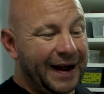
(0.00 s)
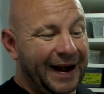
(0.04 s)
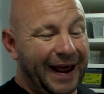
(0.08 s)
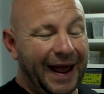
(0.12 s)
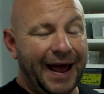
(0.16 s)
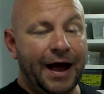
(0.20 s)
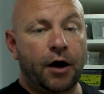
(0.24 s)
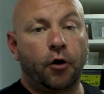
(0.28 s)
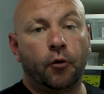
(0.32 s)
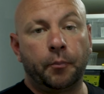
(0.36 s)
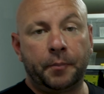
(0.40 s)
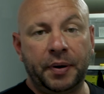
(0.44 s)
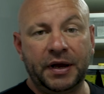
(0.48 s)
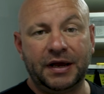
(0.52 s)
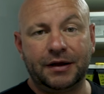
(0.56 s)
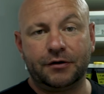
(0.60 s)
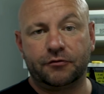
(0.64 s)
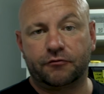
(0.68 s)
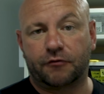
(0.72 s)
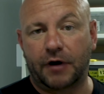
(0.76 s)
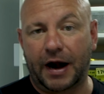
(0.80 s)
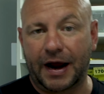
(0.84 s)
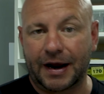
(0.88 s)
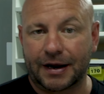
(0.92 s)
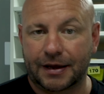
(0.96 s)
an LP
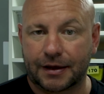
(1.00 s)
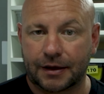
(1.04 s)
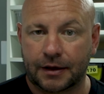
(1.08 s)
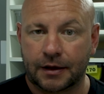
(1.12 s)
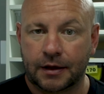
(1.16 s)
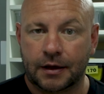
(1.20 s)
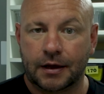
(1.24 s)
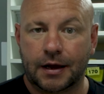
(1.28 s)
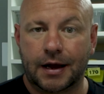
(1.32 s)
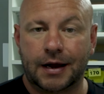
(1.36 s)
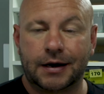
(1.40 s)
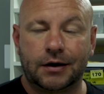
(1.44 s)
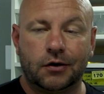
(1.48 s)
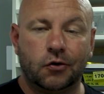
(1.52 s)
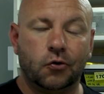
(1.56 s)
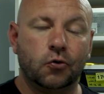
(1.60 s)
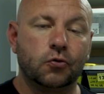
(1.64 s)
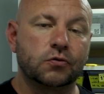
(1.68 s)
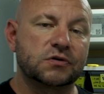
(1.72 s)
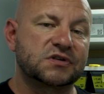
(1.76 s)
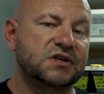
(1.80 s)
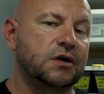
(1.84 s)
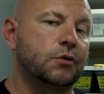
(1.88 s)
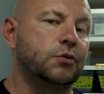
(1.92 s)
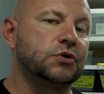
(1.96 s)
rack, and
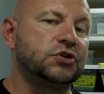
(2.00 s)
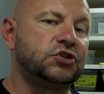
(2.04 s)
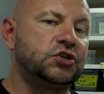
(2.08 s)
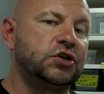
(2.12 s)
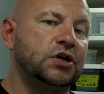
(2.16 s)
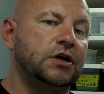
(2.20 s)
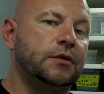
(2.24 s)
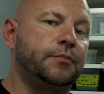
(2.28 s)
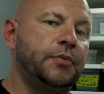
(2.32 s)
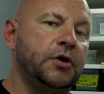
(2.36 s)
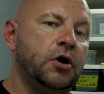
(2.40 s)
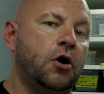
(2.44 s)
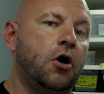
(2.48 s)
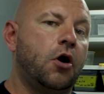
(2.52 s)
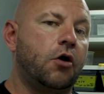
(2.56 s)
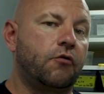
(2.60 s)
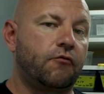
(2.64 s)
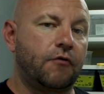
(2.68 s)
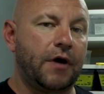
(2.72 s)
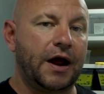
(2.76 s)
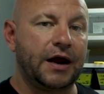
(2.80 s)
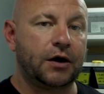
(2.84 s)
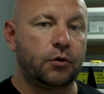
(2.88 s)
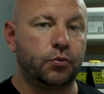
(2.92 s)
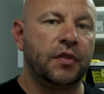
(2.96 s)
also a
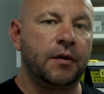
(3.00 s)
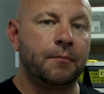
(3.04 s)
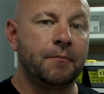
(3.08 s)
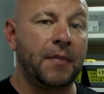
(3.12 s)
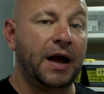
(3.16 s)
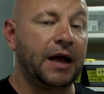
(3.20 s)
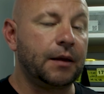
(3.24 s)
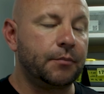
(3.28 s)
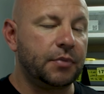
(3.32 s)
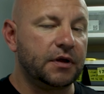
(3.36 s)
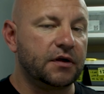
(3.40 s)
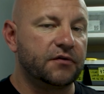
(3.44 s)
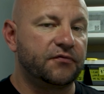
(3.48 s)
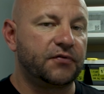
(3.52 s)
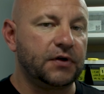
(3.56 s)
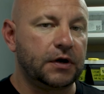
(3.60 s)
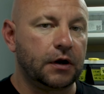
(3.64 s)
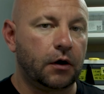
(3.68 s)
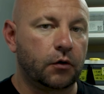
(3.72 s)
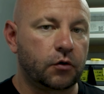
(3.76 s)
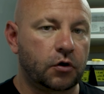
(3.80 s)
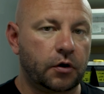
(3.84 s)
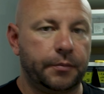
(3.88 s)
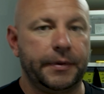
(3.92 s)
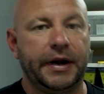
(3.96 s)
GBR rack. There may be a
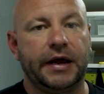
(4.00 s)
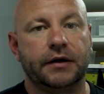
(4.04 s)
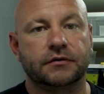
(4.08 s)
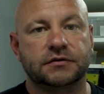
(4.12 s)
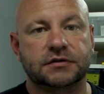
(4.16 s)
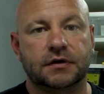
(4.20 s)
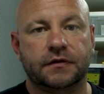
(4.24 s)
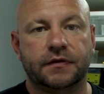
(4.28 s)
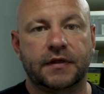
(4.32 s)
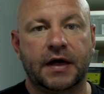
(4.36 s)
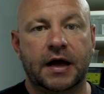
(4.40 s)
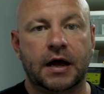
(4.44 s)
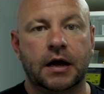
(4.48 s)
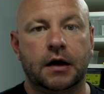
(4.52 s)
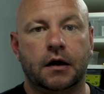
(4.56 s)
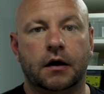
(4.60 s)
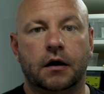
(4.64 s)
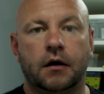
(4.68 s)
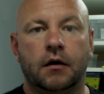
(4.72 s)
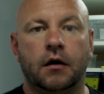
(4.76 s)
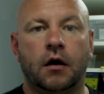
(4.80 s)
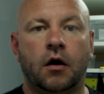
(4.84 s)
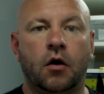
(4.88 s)
video coming out on that.